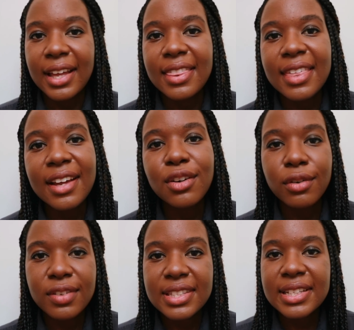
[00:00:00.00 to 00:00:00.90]
then
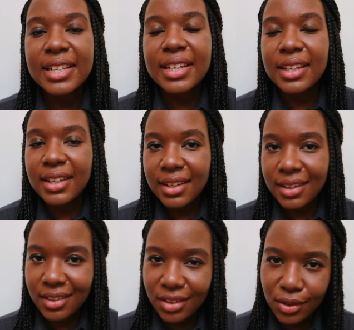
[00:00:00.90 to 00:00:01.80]
obviously
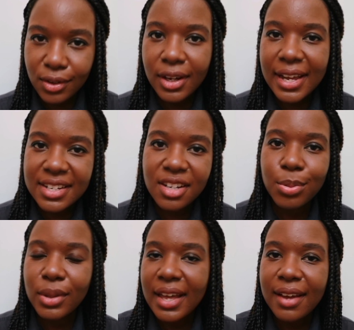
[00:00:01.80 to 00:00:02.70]
you end
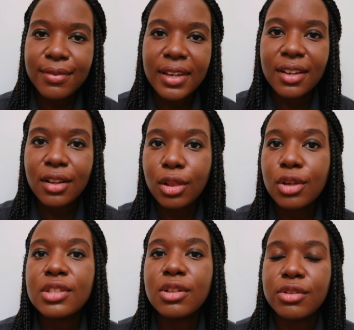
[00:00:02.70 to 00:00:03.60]
up with having
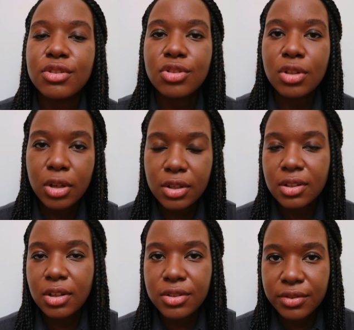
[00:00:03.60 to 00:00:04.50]
loads and
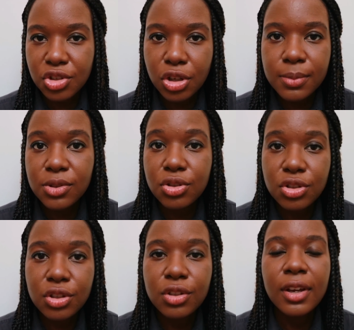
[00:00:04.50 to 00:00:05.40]
loads of jobs to
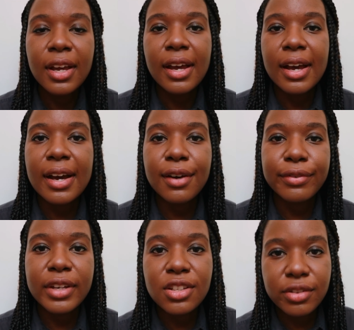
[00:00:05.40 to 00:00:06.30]
do
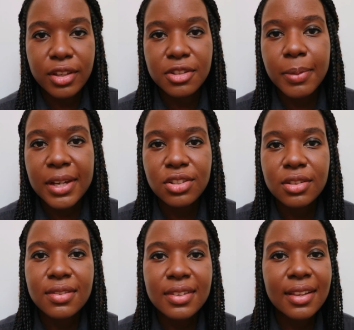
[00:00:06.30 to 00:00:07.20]
for each of those
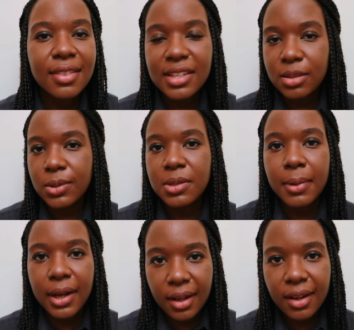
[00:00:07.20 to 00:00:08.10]
patients. And this was
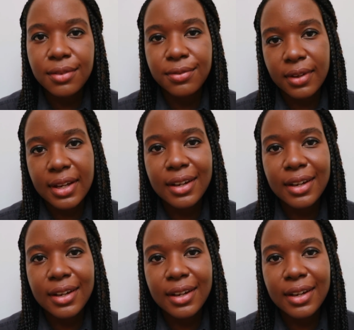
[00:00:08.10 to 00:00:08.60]
my life,